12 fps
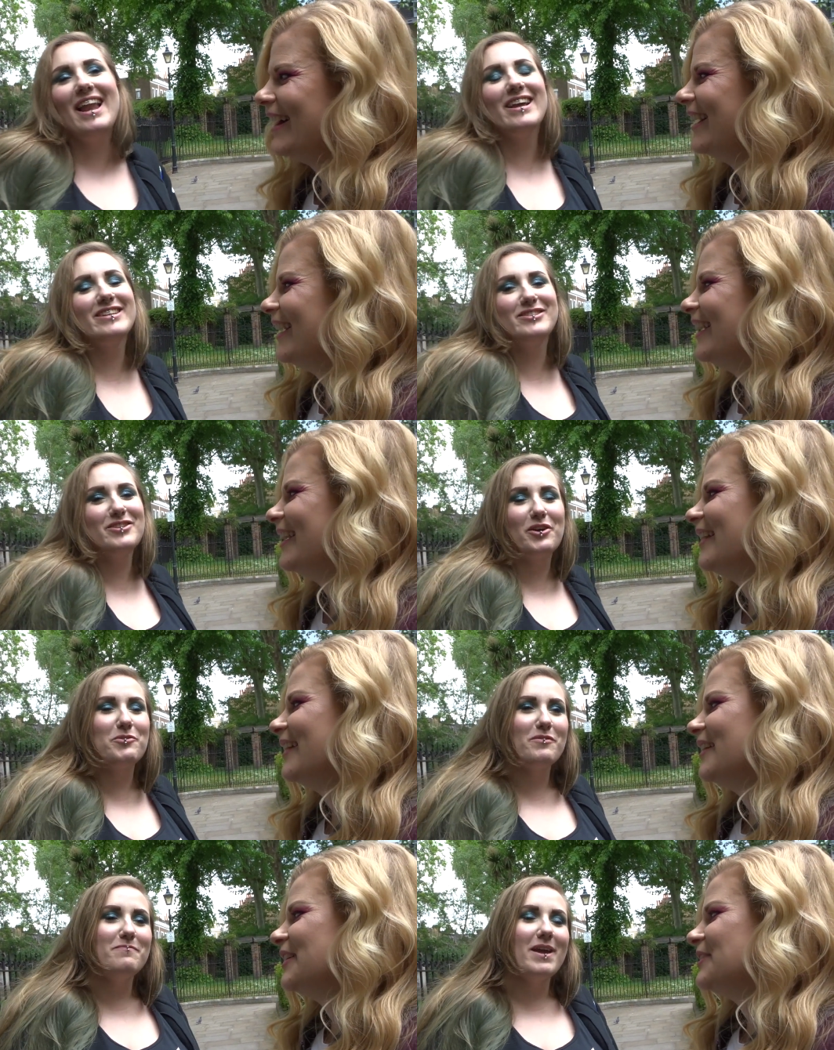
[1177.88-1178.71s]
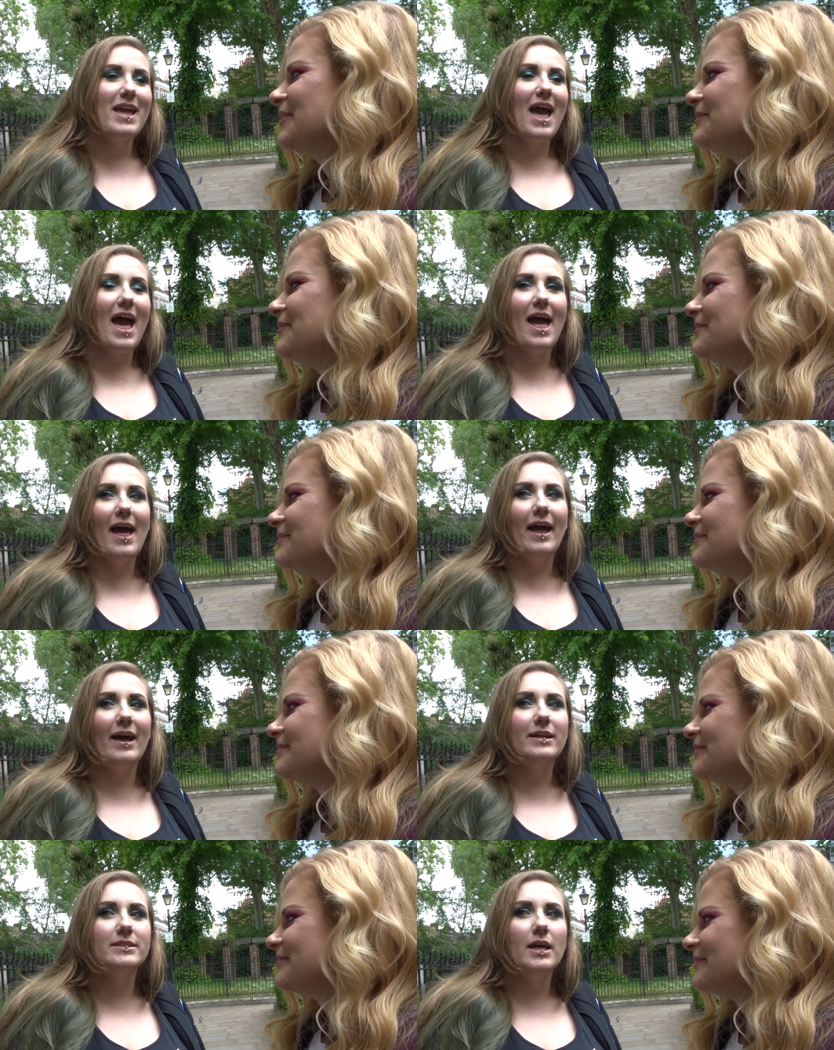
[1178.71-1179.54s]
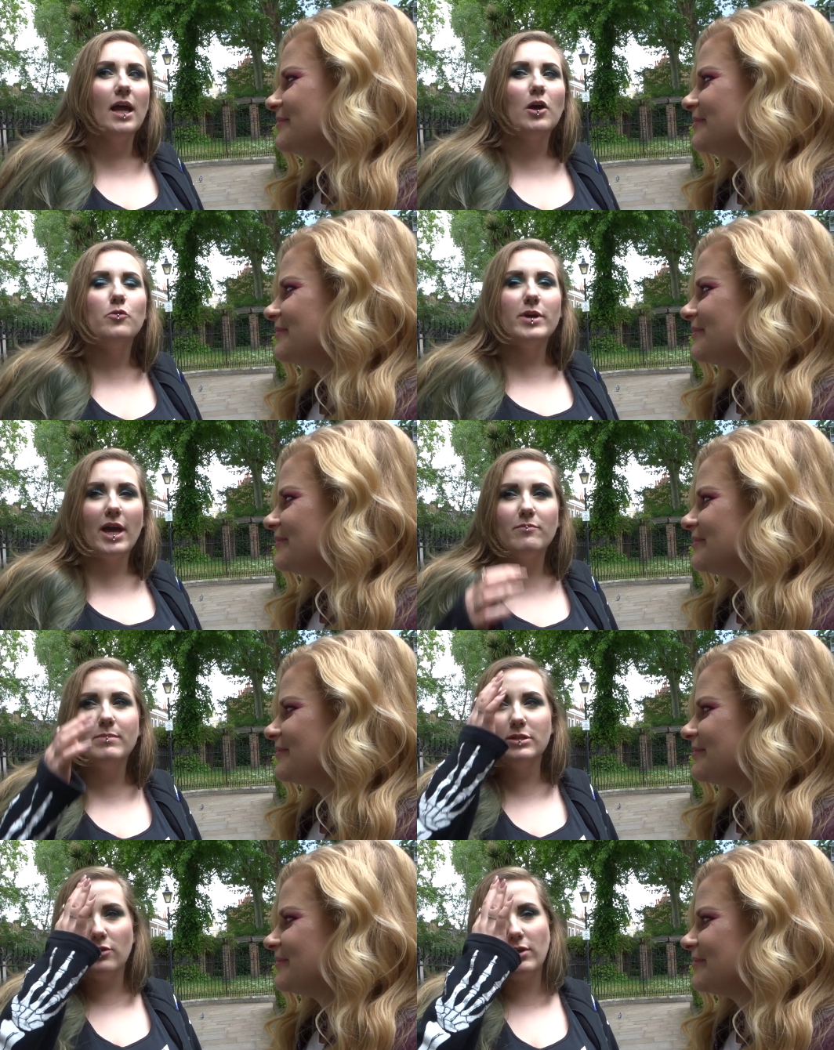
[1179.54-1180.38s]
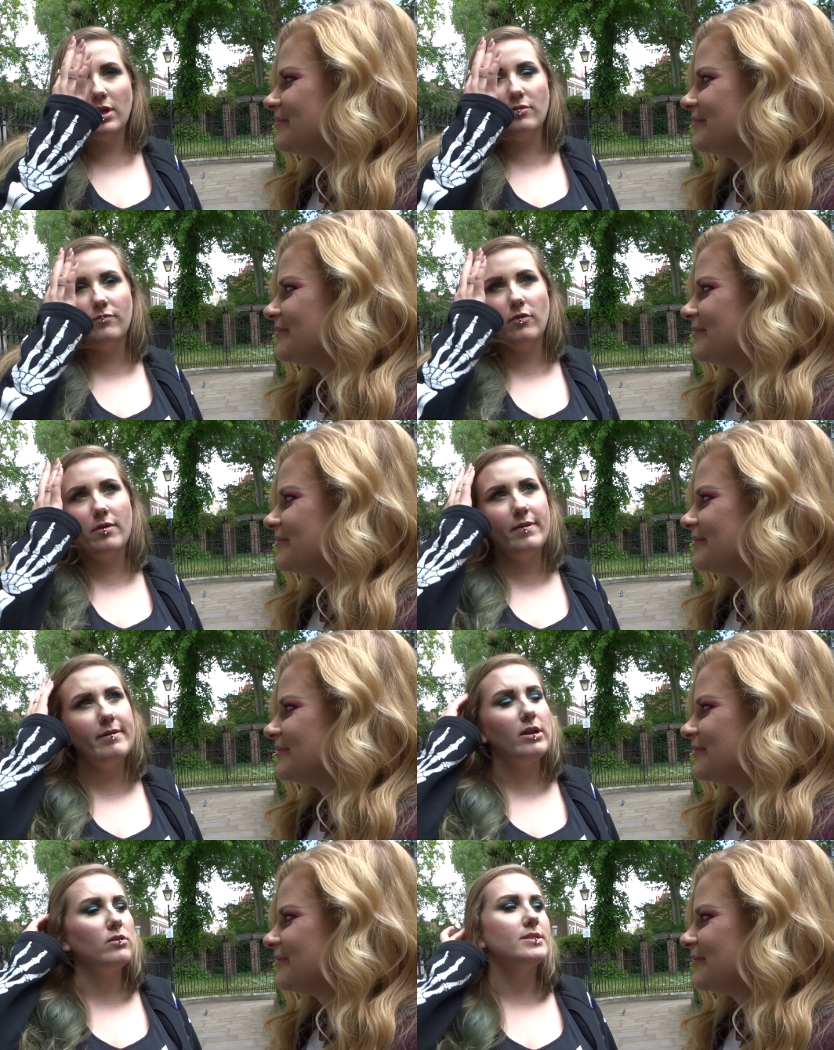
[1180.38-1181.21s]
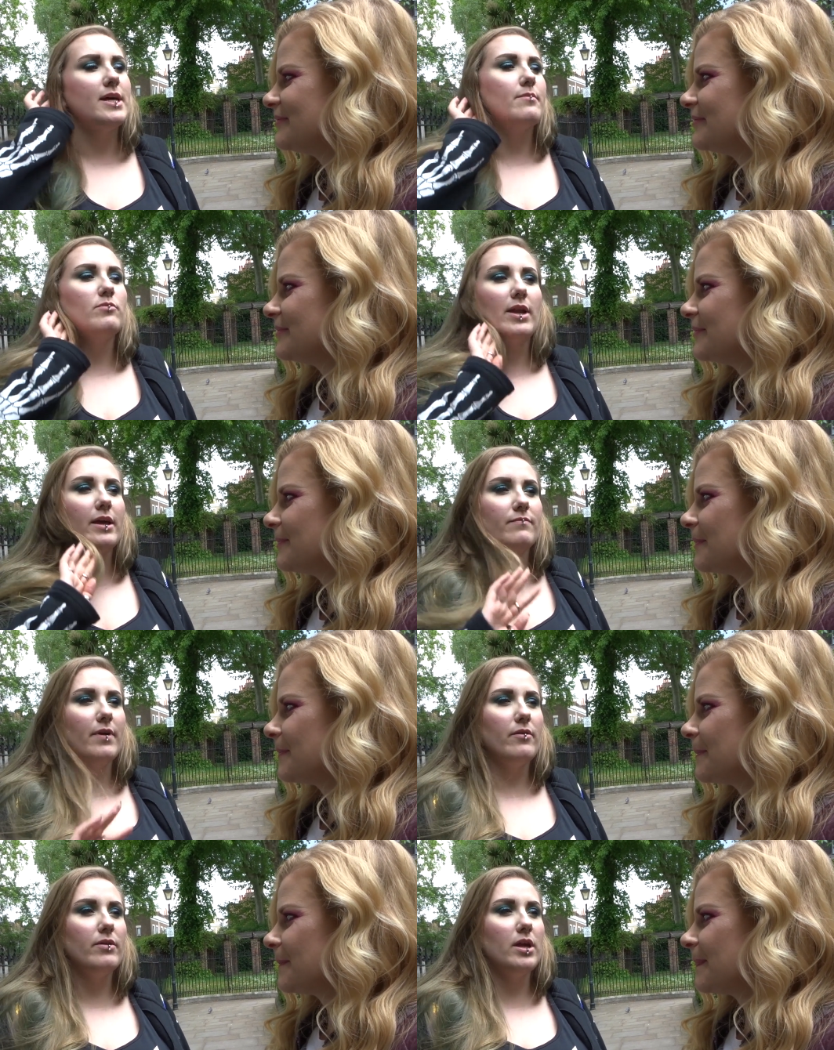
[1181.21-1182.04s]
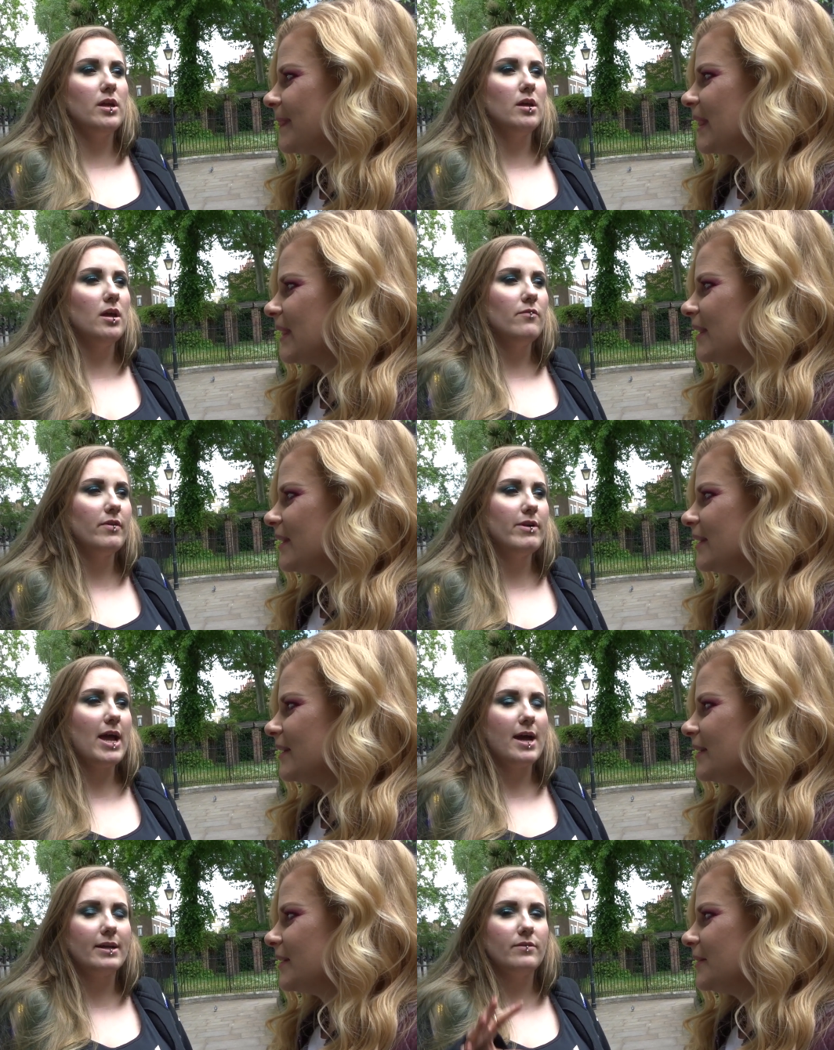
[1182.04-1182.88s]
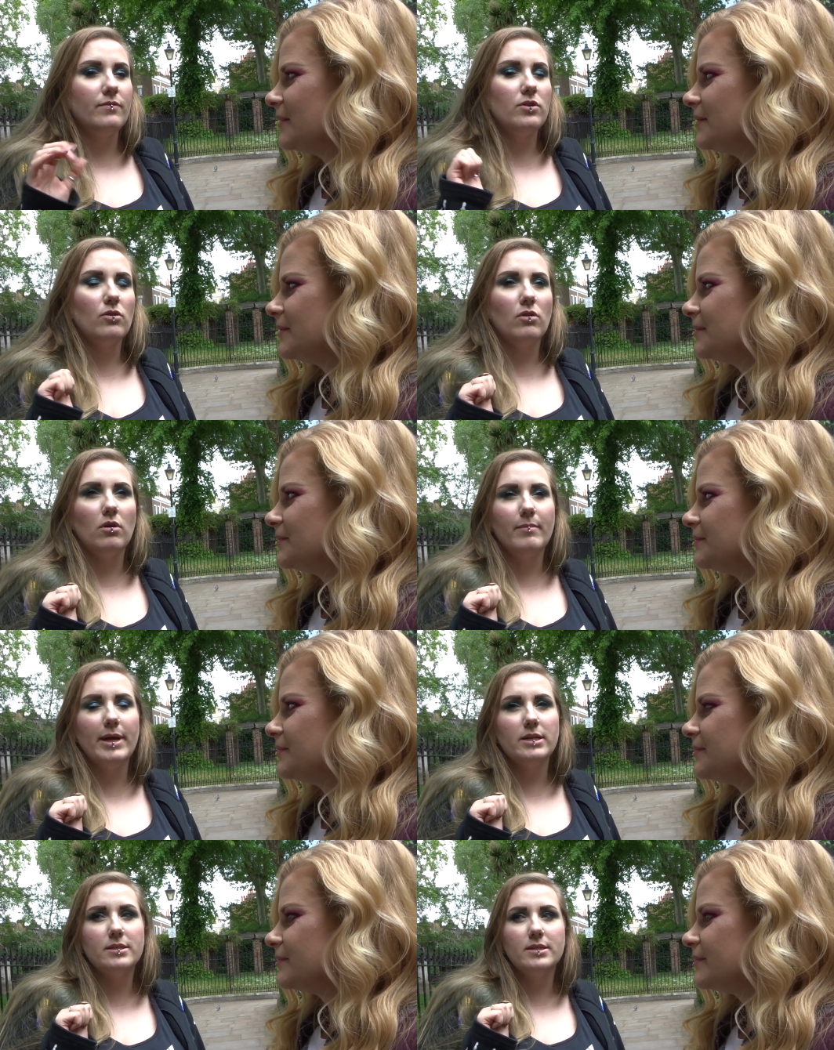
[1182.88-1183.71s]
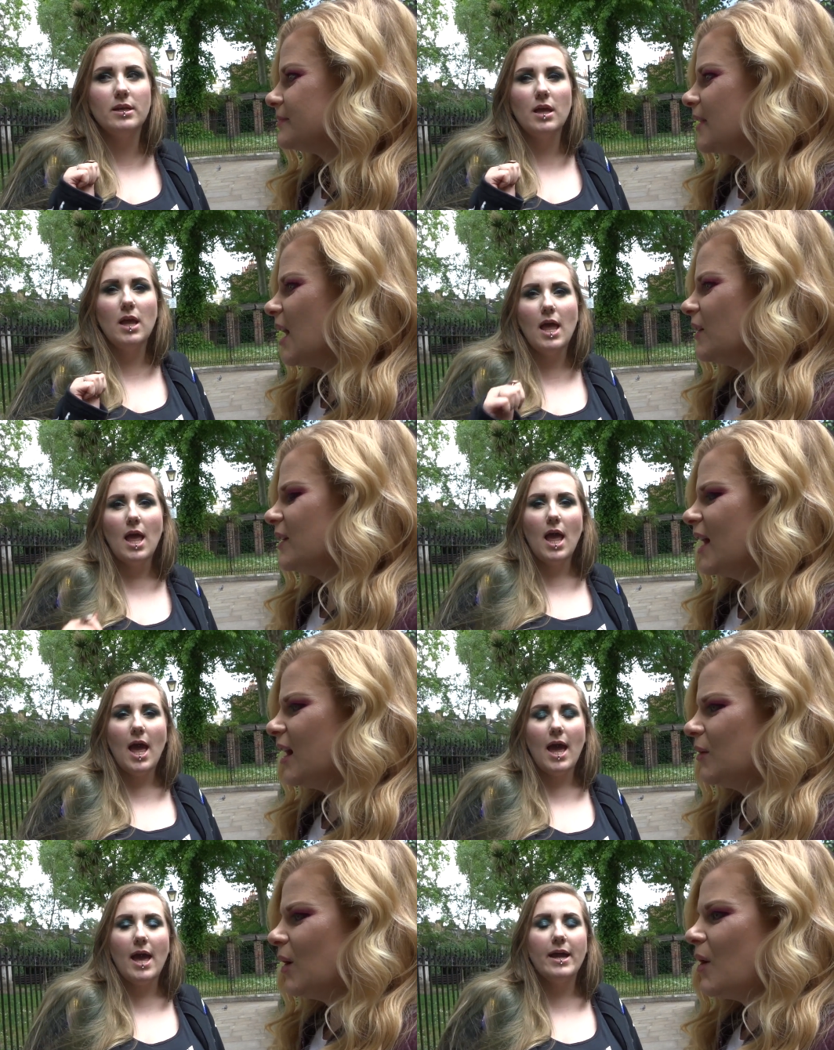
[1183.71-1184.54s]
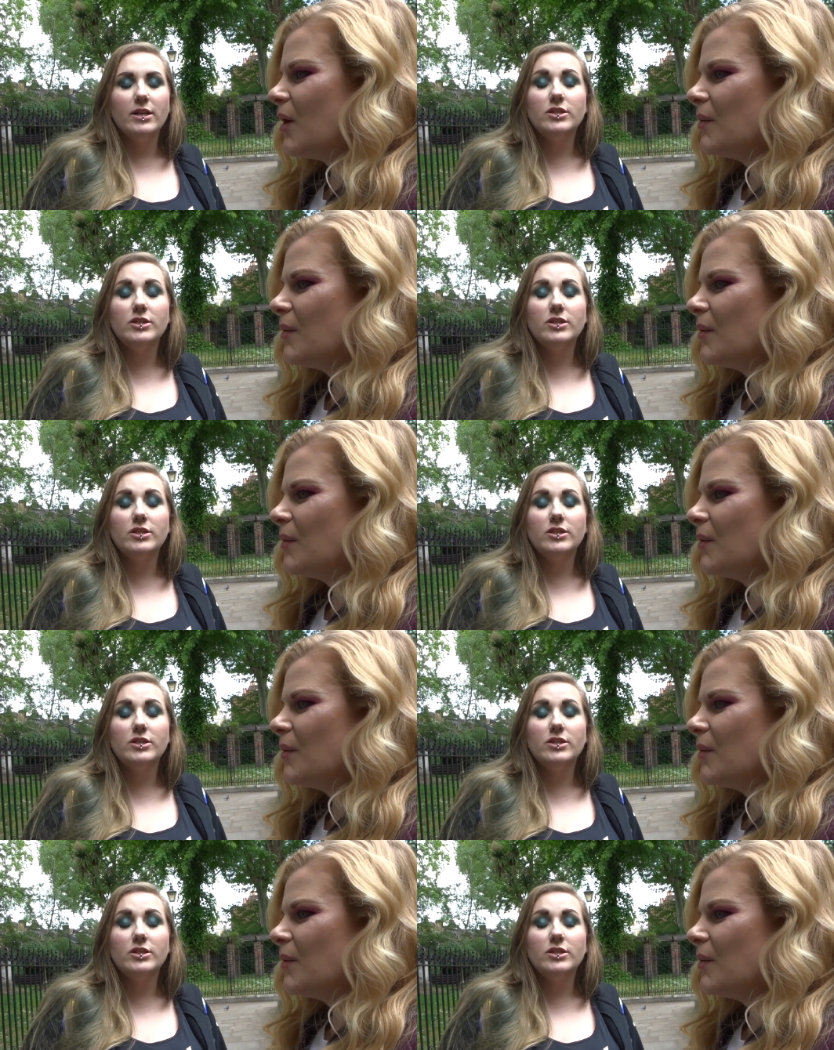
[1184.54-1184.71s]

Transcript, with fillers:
Speaker 1: like joke with me. And we have been talking for a very long time. You're like very, very active in your comments. Oh, yeah. And